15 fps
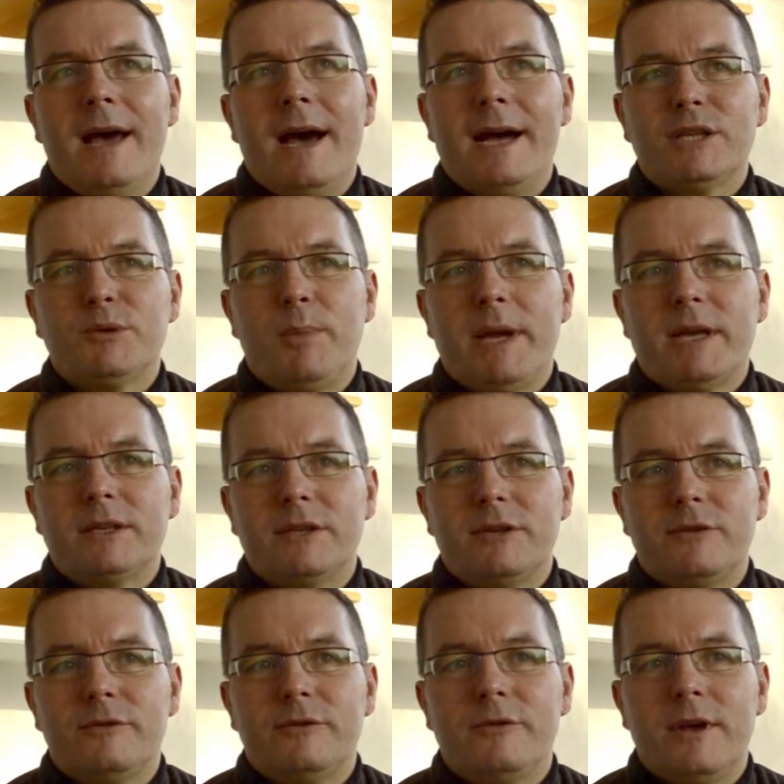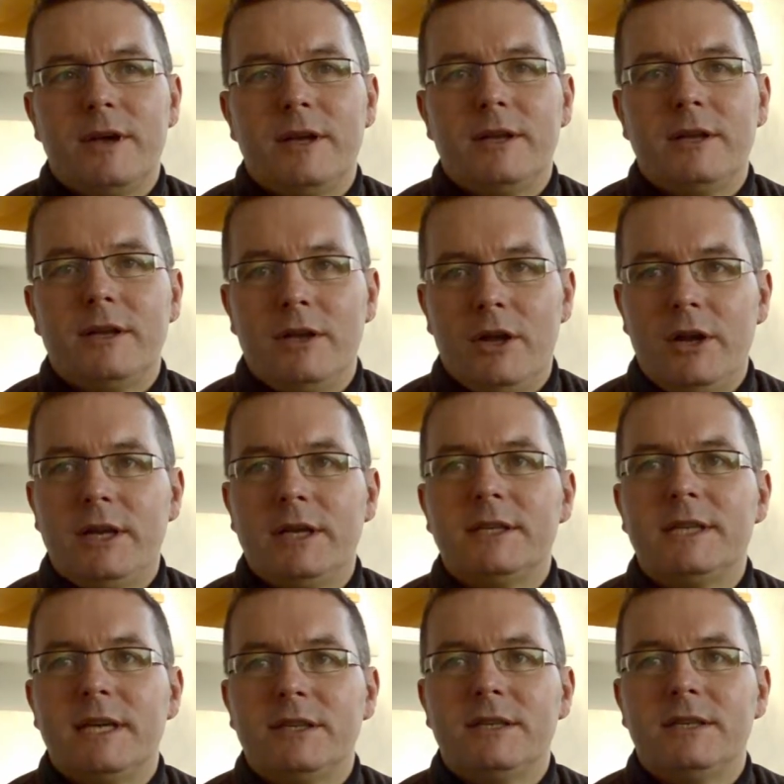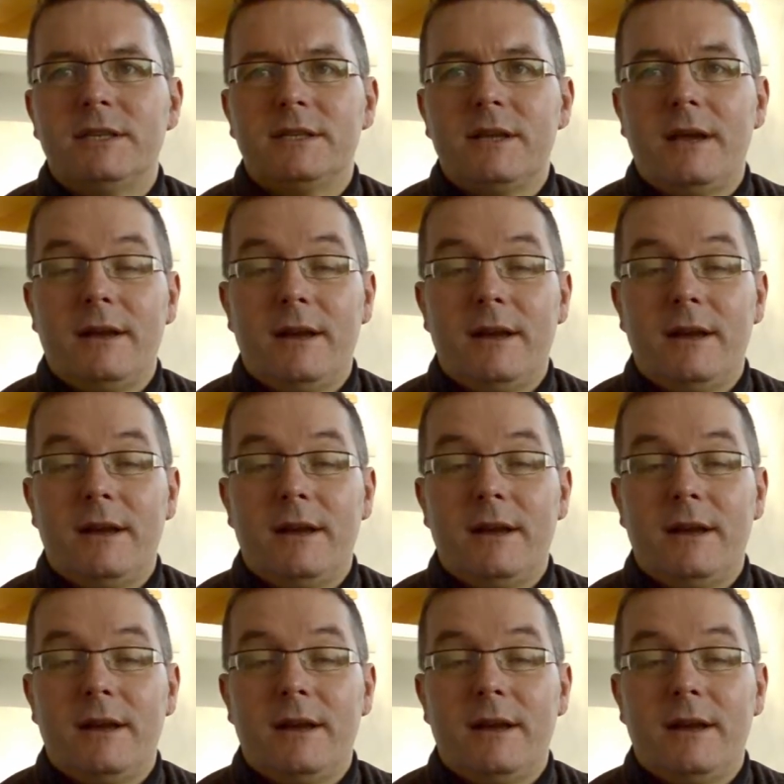aspects of learning and teaching design,